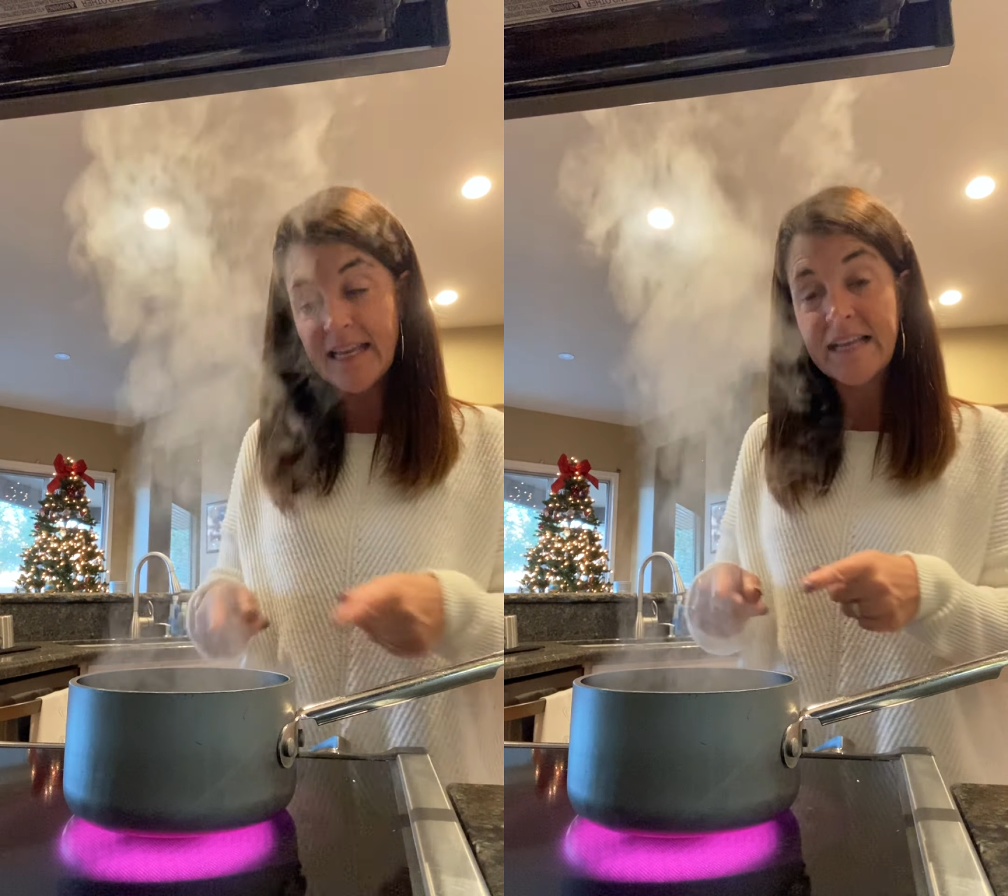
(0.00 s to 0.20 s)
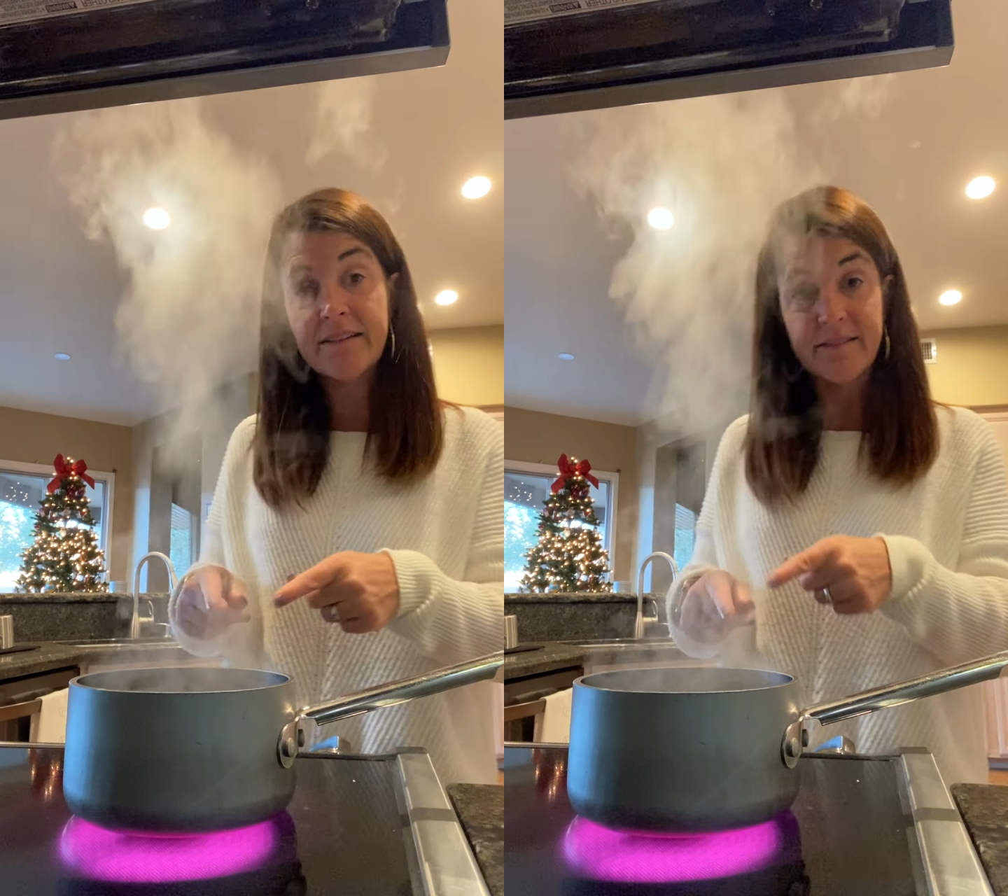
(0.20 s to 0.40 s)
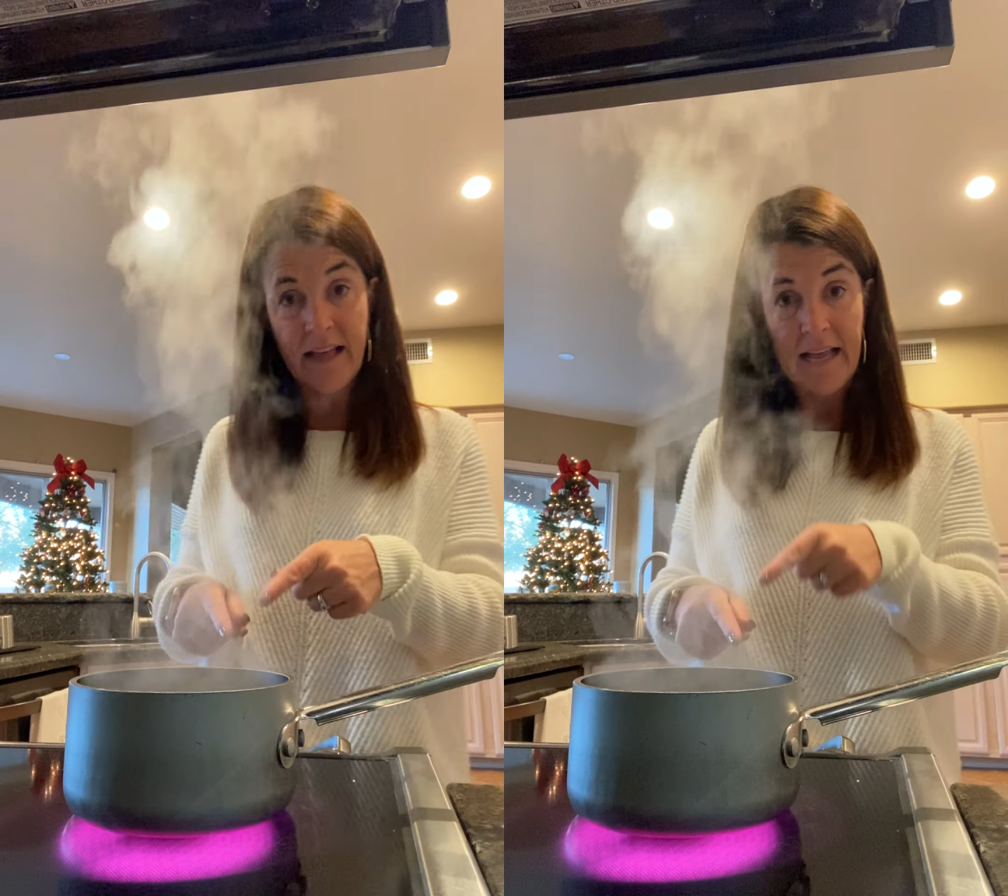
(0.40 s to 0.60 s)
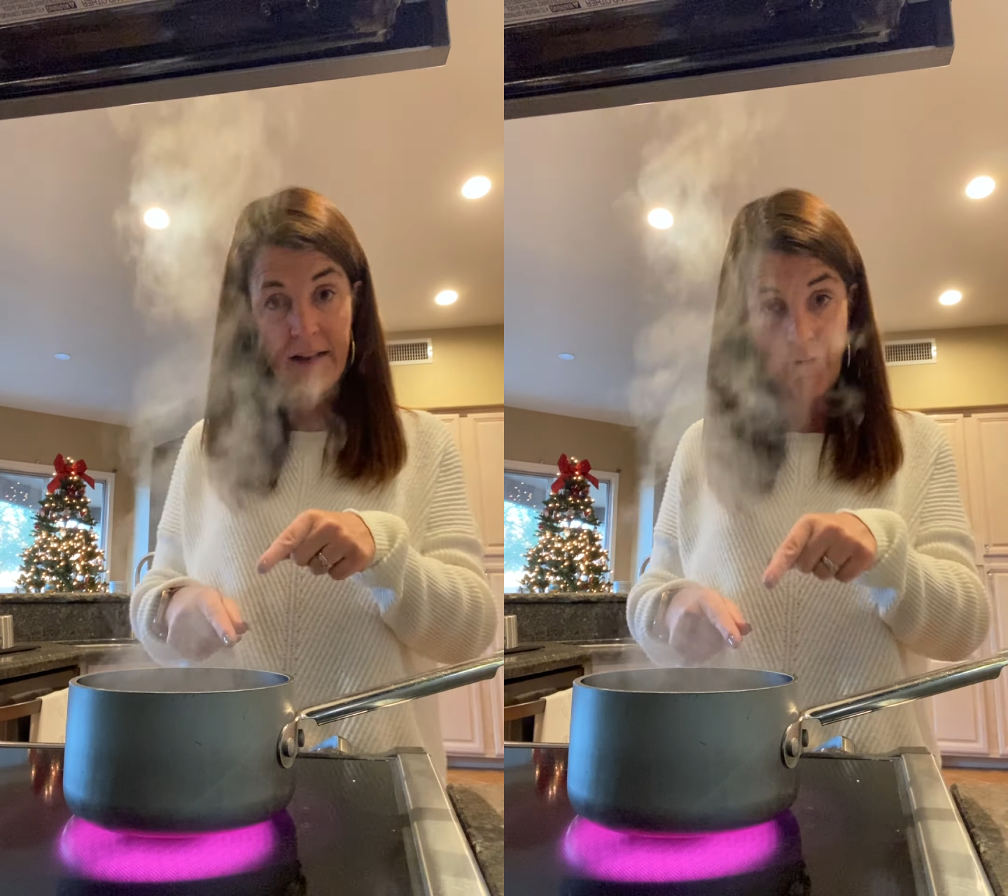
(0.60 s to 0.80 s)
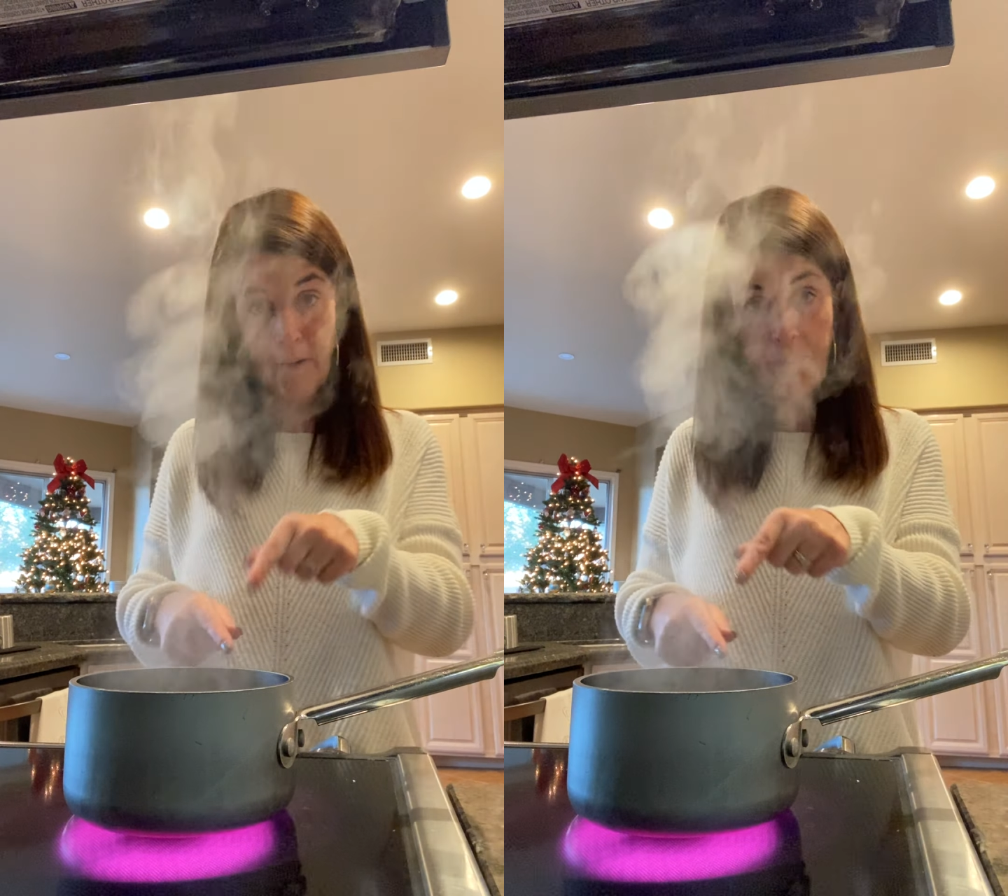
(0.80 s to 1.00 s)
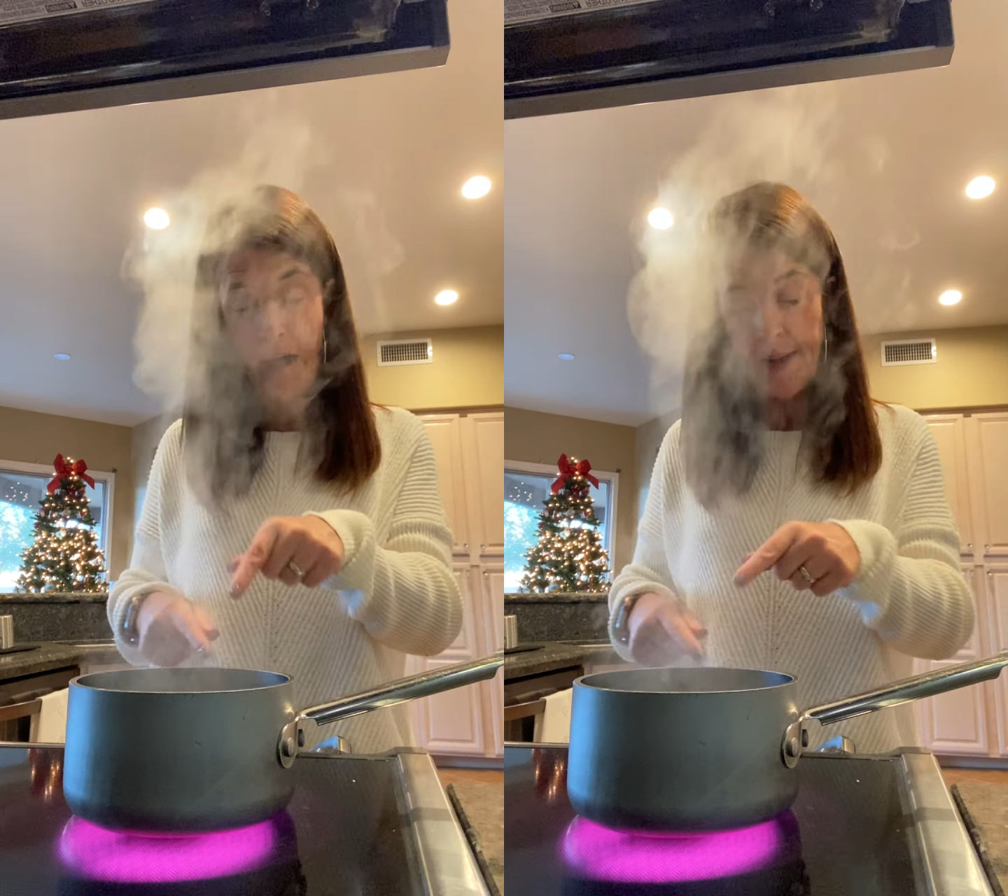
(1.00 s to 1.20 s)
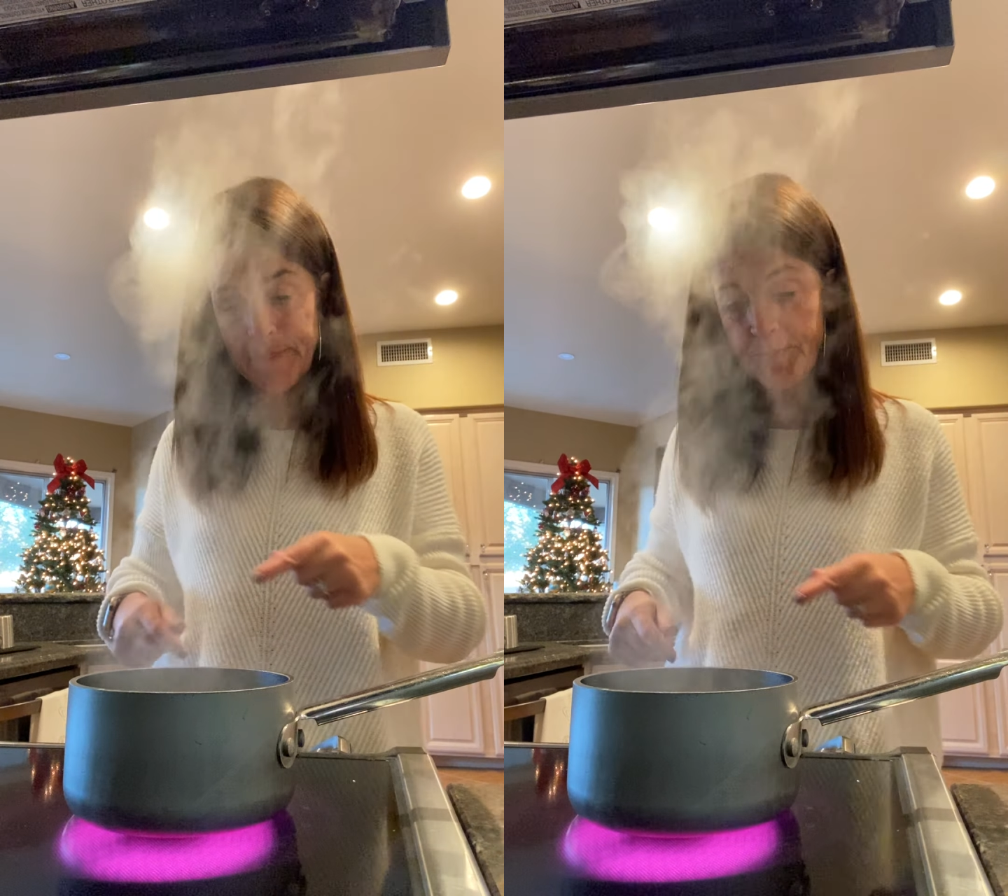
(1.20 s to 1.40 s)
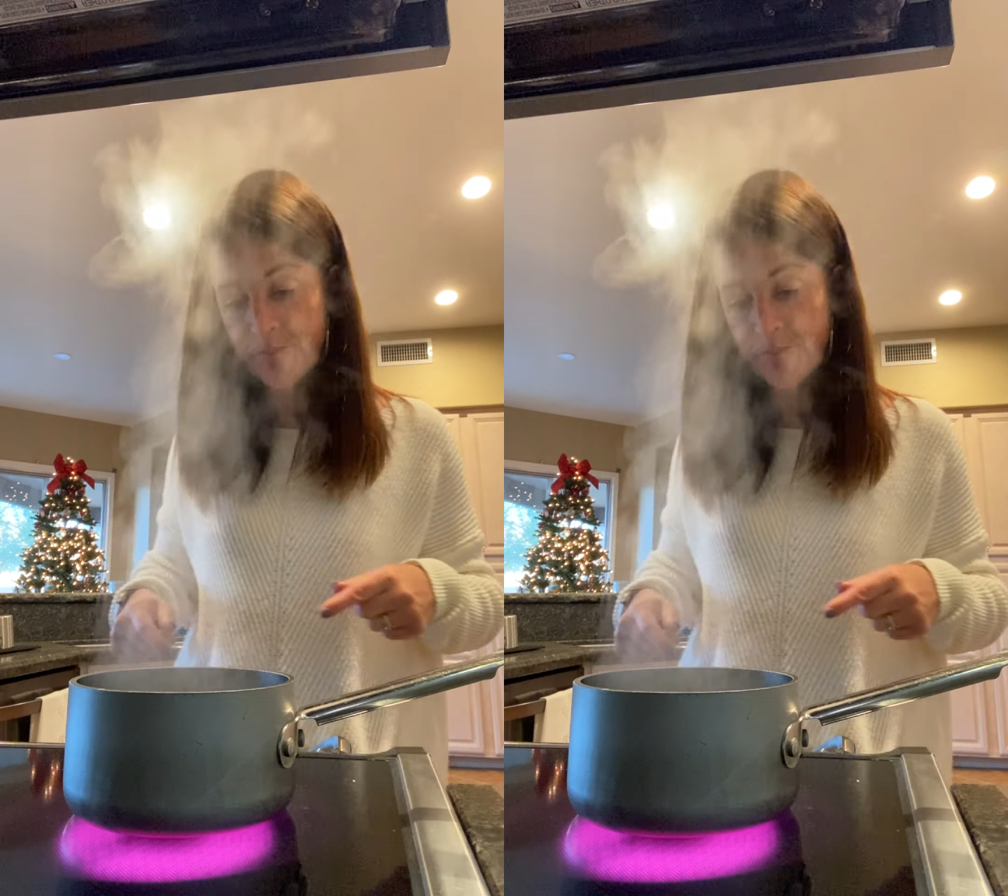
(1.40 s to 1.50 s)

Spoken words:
inside of our pot.